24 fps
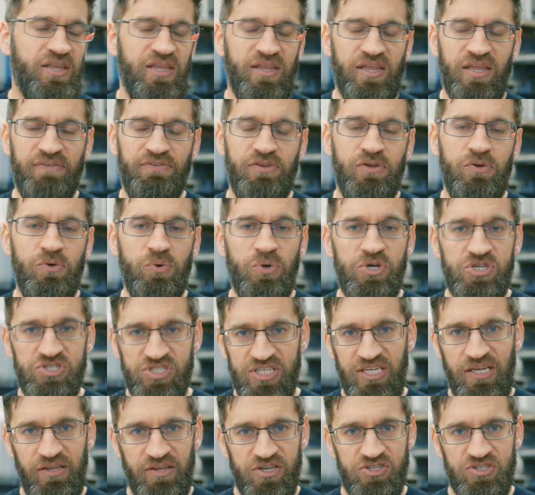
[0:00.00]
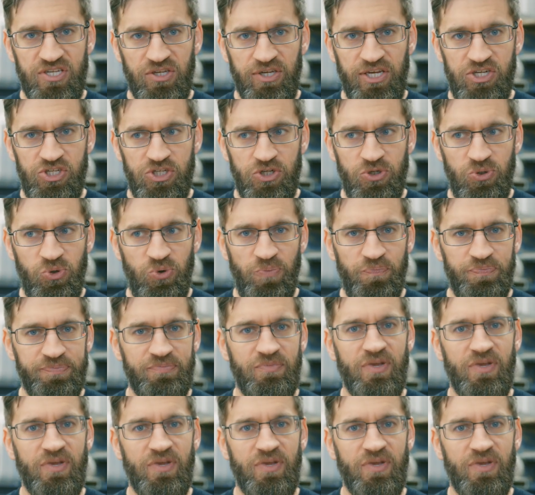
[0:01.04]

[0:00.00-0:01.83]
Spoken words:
if you see this issue,